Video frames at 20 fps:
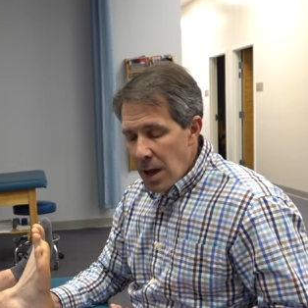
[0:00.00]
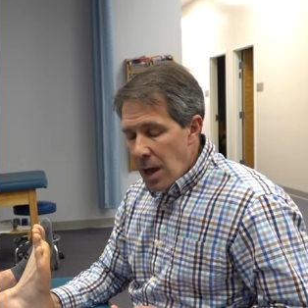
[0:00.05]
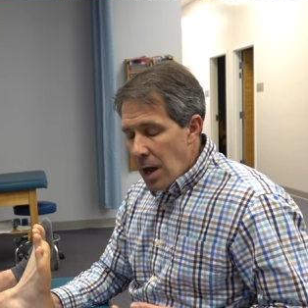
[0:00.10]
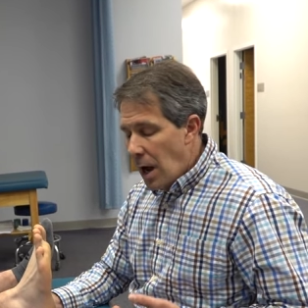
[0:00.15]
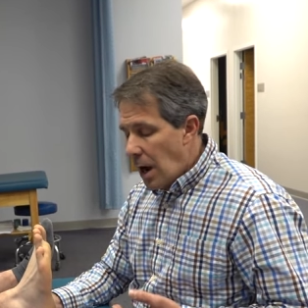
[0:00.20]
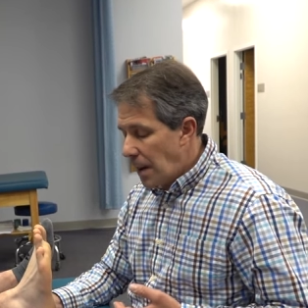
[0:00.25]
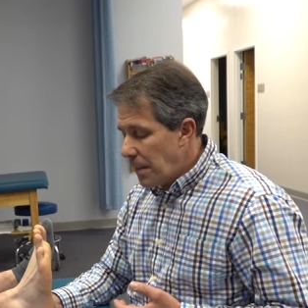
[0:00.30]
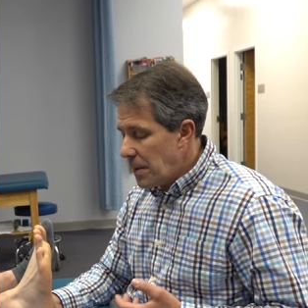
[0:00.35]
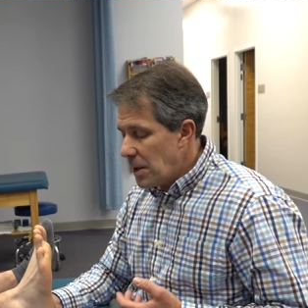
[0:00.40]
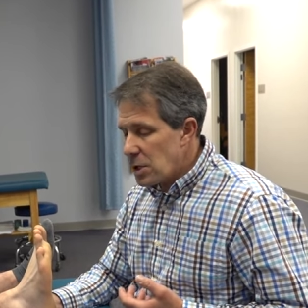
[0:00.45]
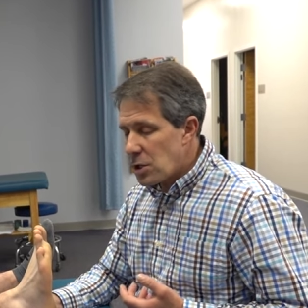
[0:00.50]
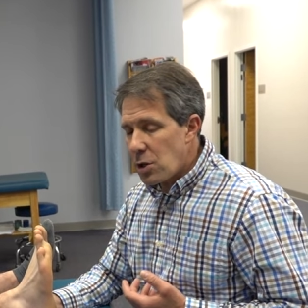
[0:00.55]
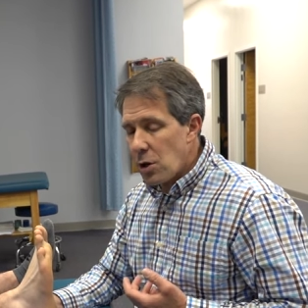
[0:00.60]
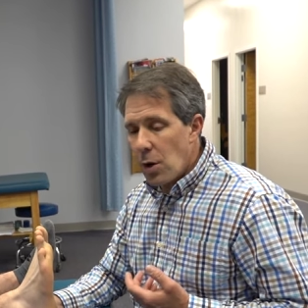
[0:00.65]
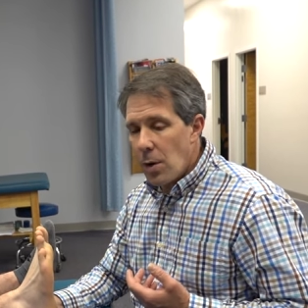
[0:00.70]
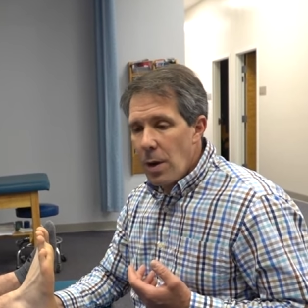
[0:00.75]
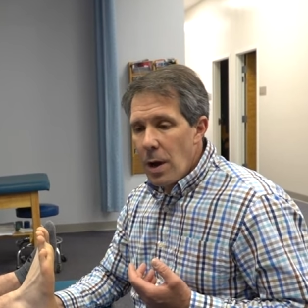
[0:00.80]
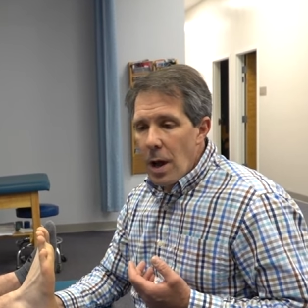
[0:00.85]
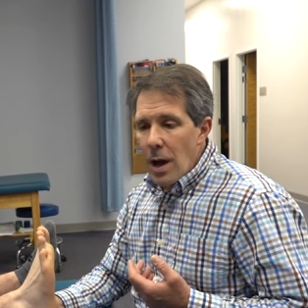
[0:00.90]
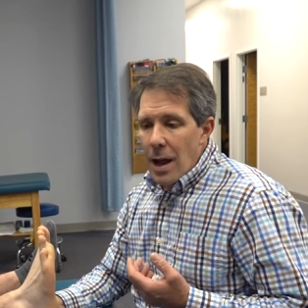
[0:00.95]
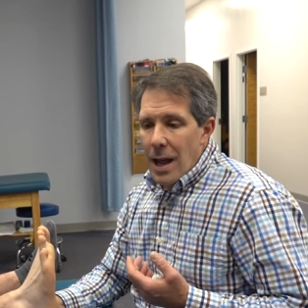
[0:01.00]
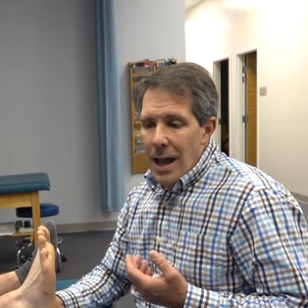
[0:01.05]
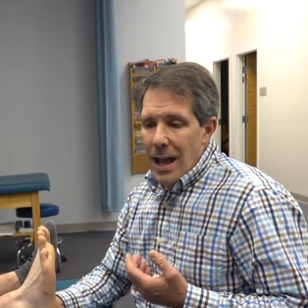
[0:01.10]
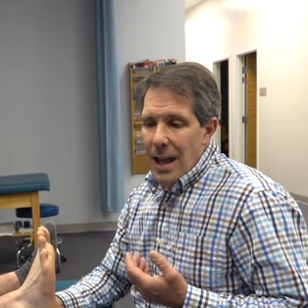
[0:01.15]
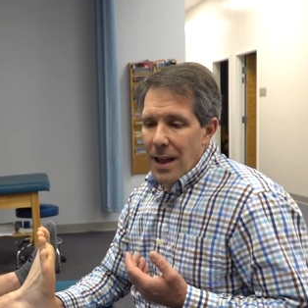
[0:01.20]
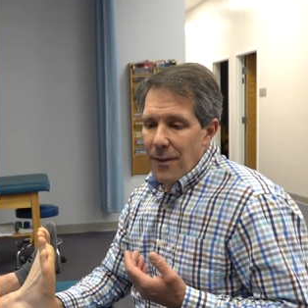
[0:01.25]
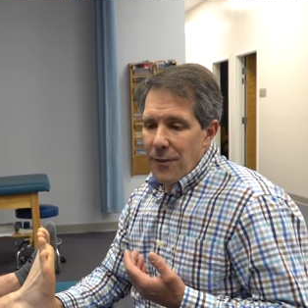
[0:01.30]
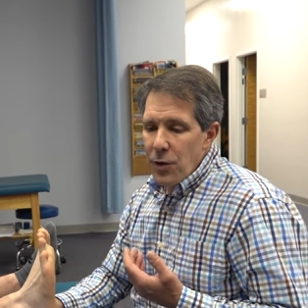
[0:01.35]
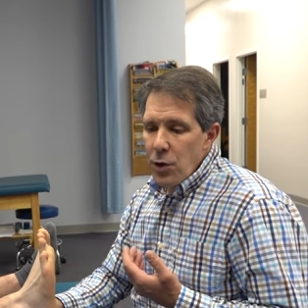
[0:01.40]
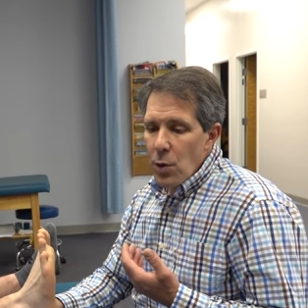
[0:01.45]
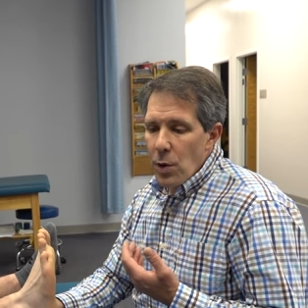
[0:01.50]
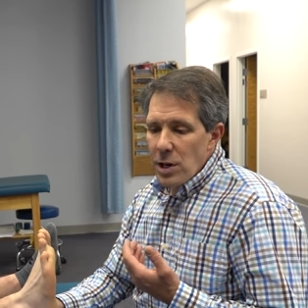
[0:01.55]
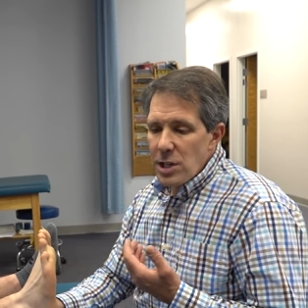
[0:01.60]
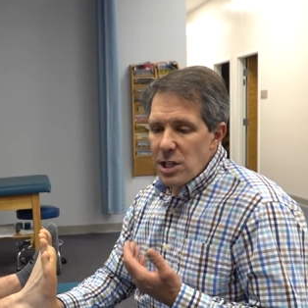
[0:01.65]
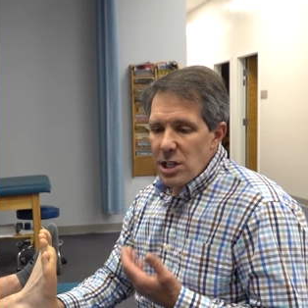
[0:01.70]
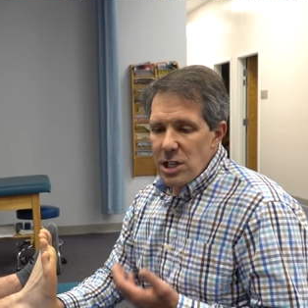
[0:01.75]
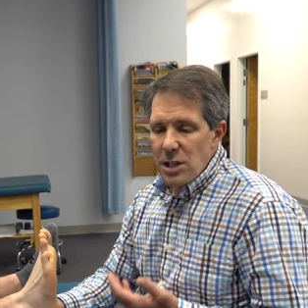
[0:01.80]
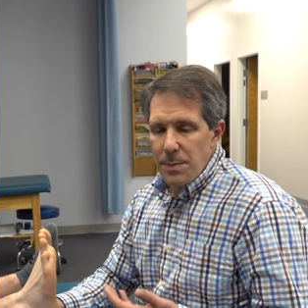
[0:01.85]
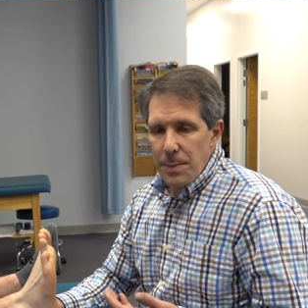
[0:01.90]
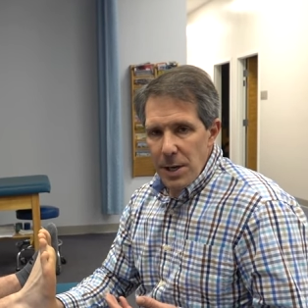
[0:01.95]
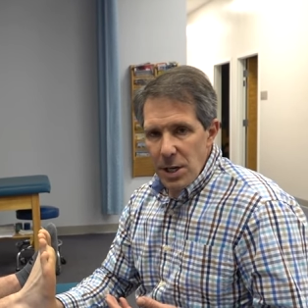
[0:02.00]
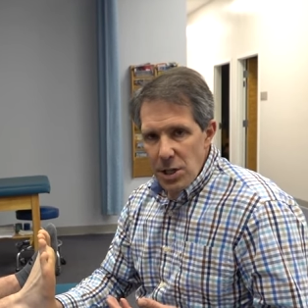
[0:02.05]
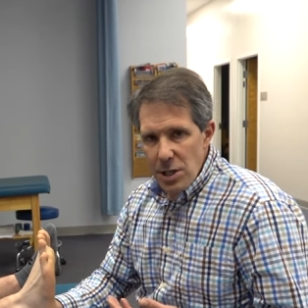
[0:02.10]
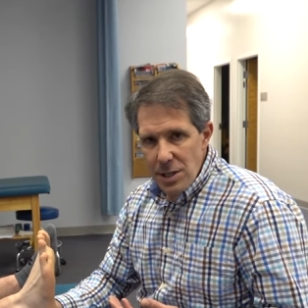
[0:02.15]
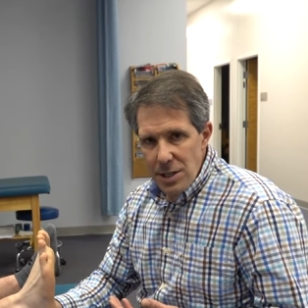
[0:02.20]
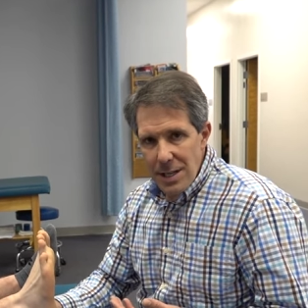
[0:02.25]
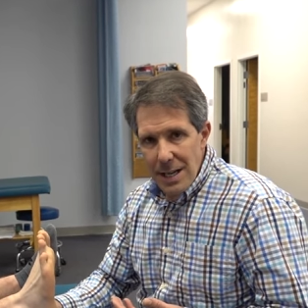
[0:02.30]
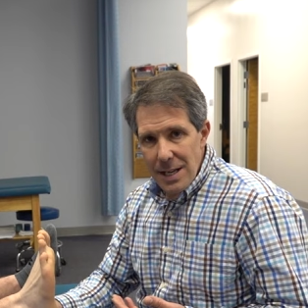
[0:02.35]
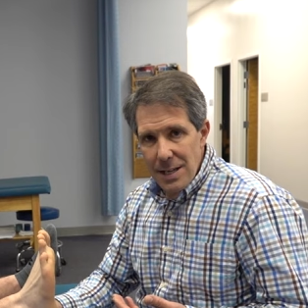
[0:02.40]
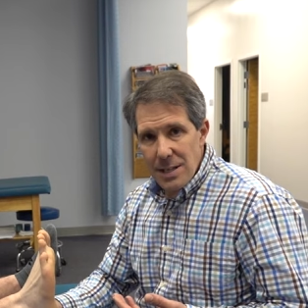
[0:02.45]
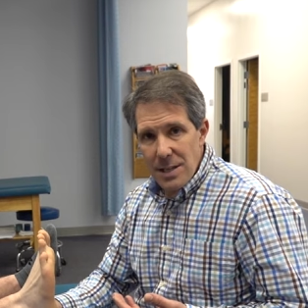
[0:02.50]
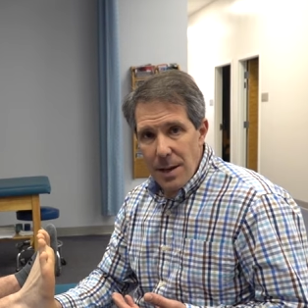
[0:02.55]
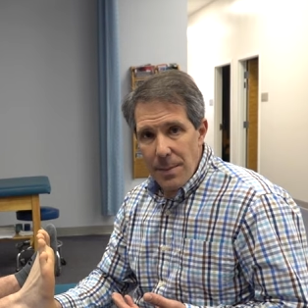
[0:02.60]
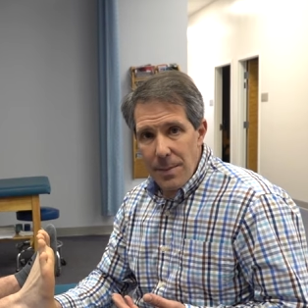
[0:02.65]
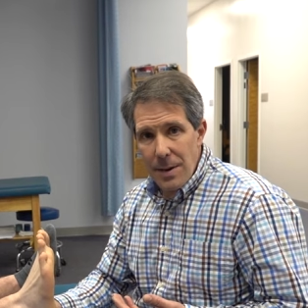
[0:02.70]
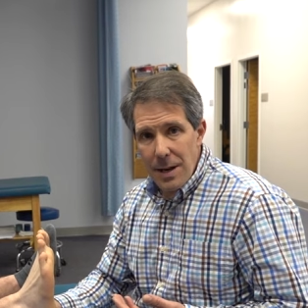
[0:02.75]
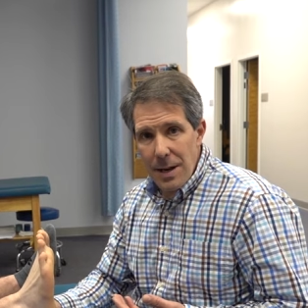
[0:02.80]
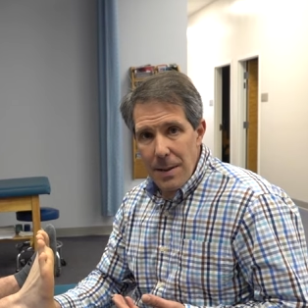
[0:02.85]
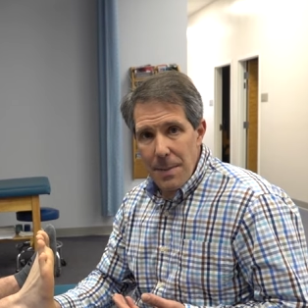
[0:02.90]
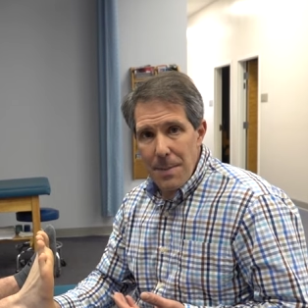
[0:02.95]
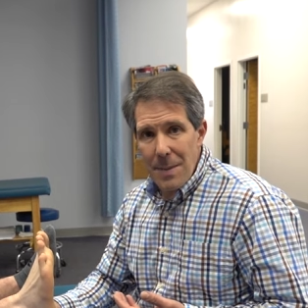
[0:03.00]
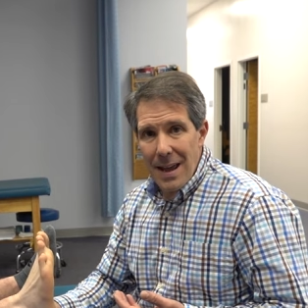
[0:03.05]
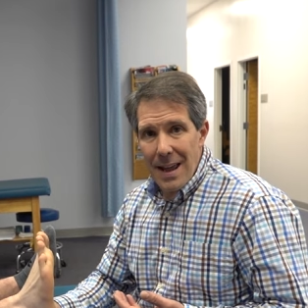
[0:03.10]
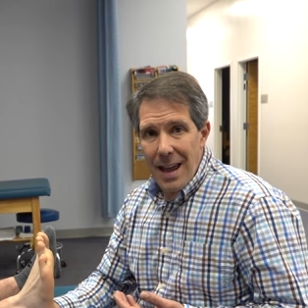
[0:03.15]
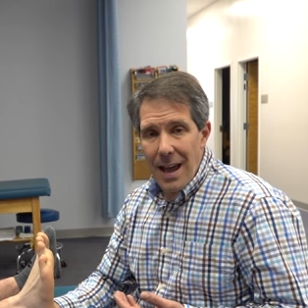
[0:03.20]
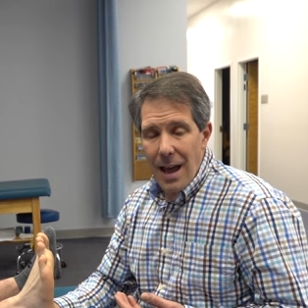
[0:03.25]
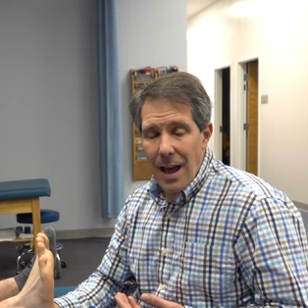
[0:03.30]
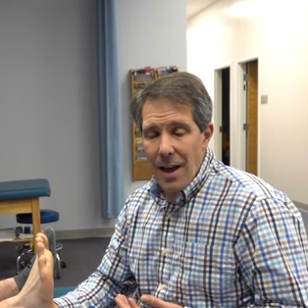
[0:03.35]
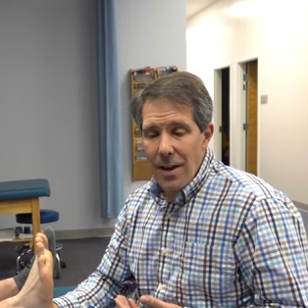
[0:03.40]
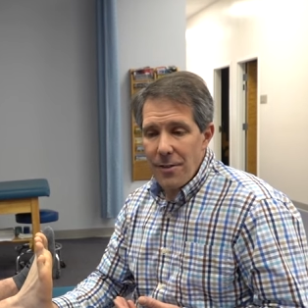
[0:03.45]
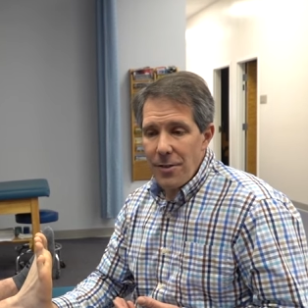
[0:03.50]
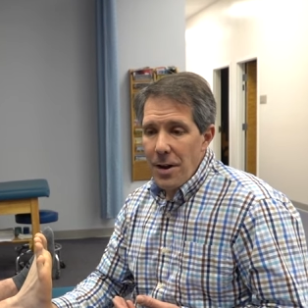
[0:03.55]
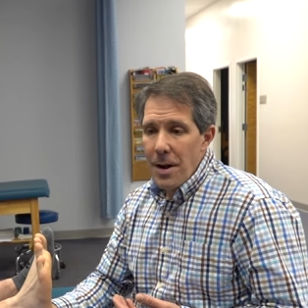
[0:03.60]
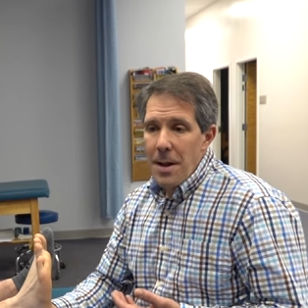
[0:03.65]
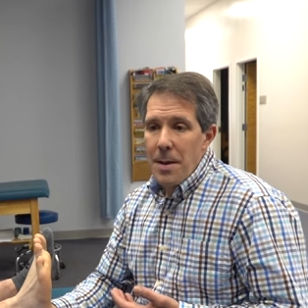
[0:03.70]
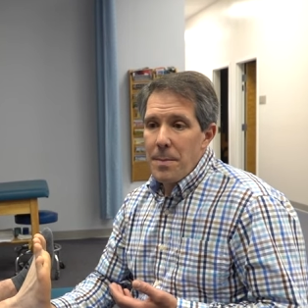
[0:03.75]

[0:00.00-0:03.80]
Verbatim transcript: Um, so if you are suspicious that somebody may have